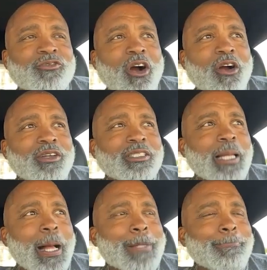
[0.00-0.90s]
as far
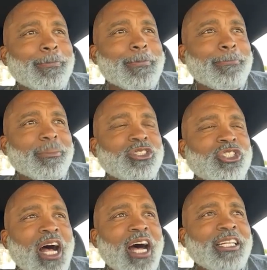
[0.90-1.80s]
as um,
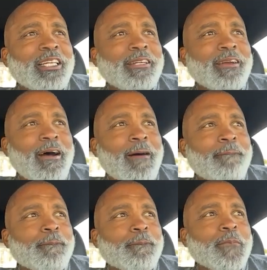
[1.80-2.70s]
Johnny,
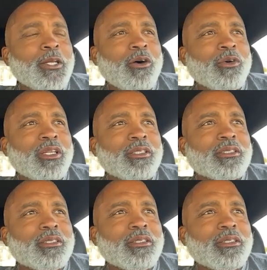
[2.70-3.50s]
um, you know, he,